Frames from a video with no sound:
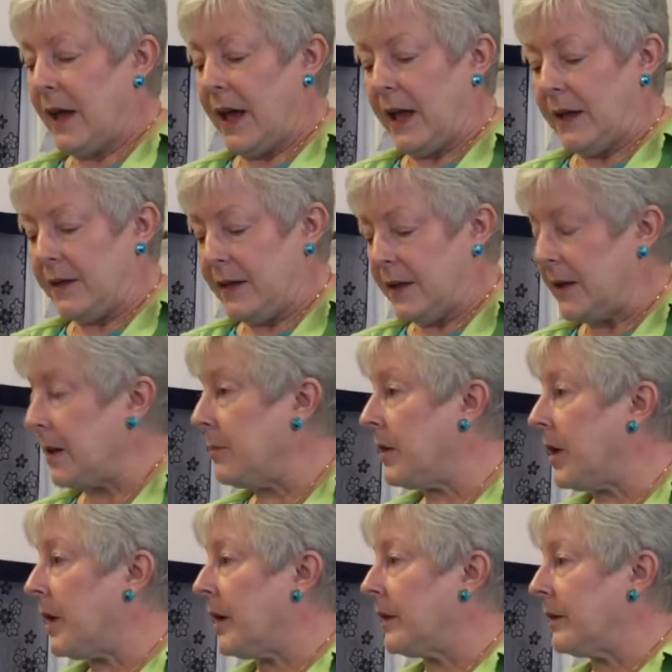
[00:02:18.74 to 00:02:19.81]
And then I'm
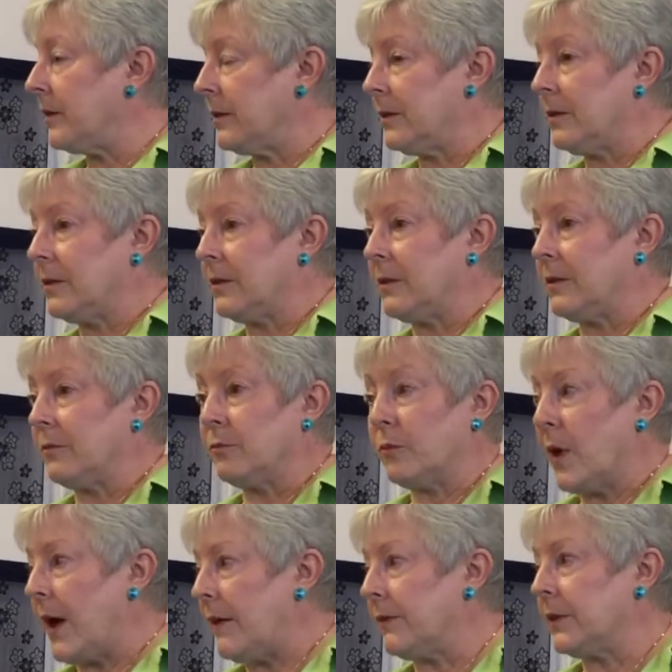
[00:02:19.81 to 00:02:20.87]
not
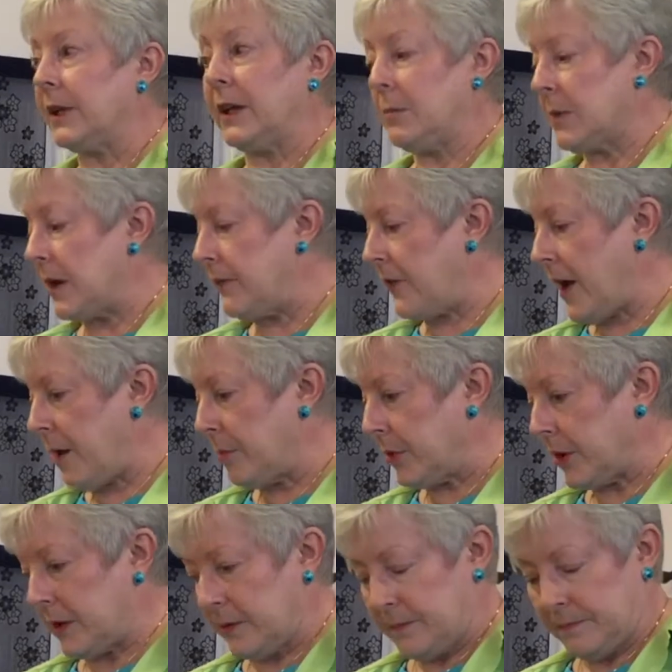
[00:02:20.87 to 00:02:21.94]
raveling my
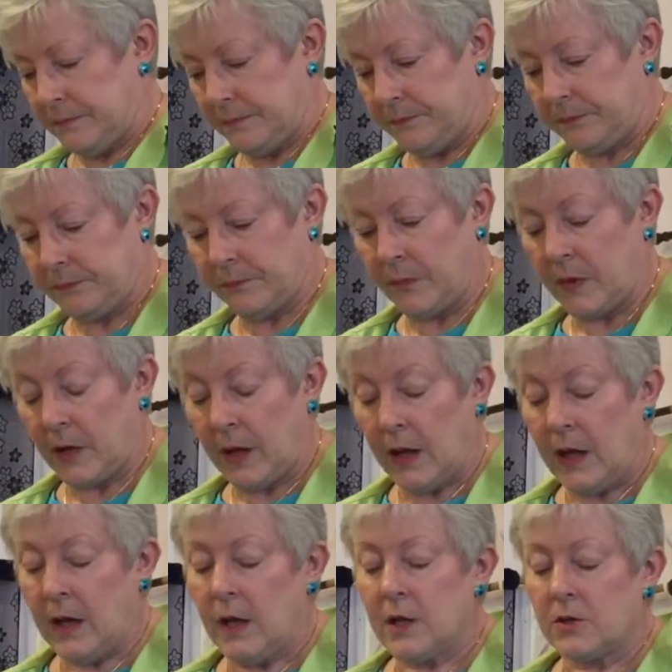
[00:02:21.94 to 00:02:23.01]
fabric.
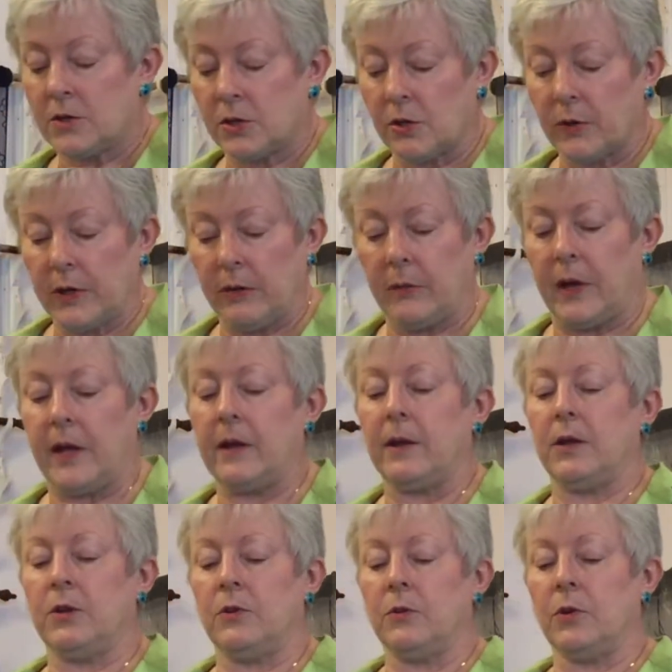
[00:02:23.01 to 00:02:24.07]
So anyway,
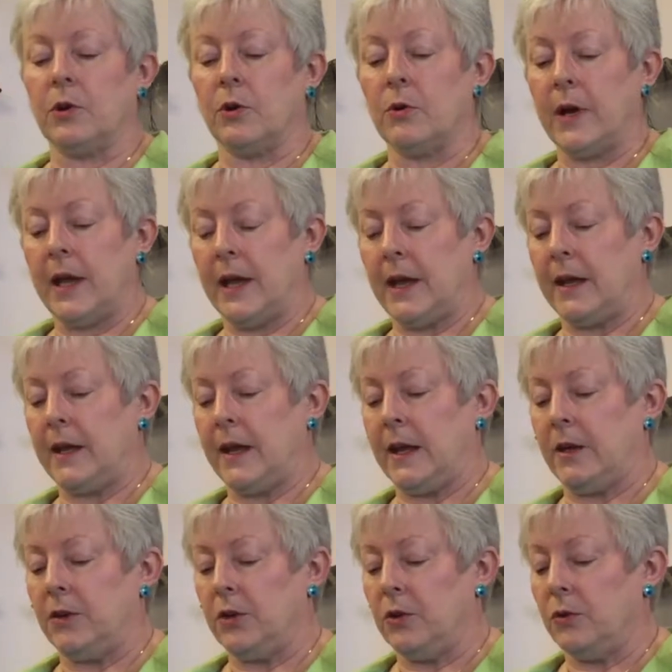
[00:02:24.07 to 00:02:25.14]
you go ahead
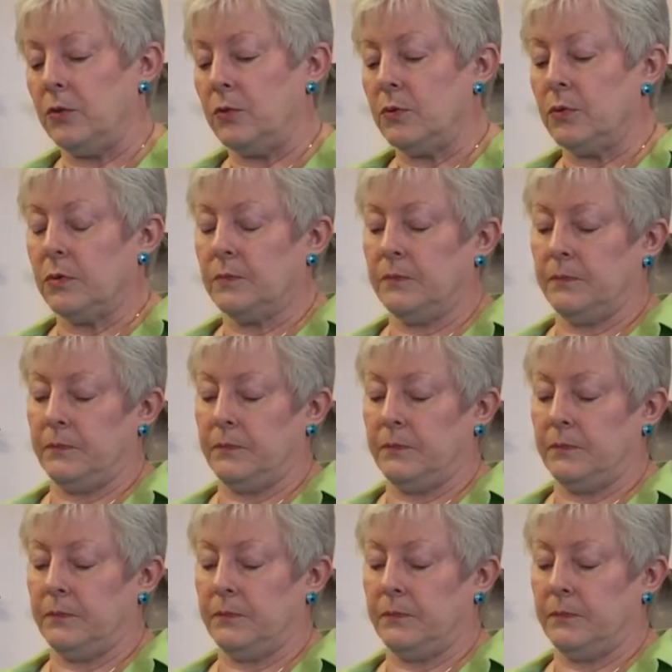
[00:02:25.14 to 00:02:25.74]
and you